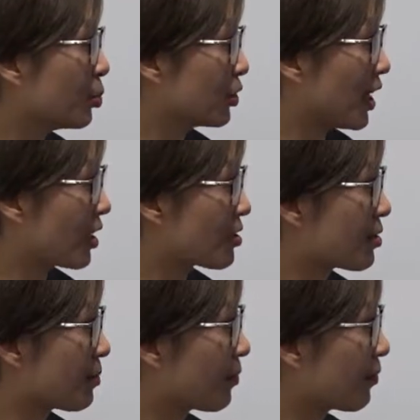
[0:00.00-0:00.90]

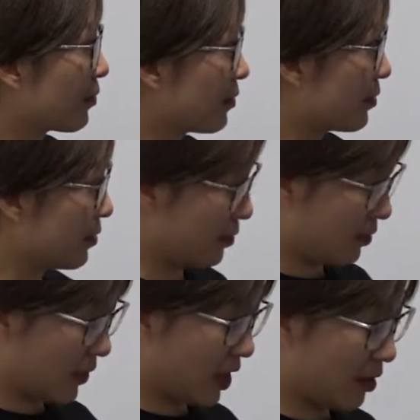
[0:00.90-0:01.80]
products.
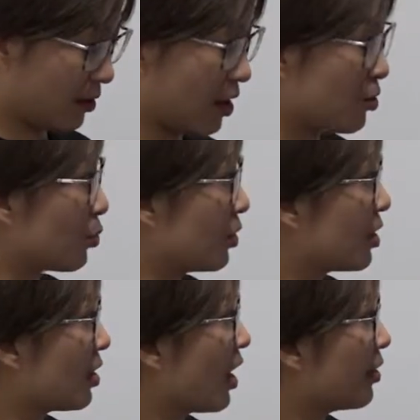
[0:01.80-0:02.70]
Yeah, this is
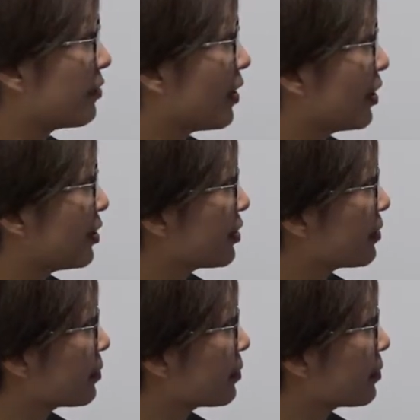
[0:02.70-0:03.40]
what I find.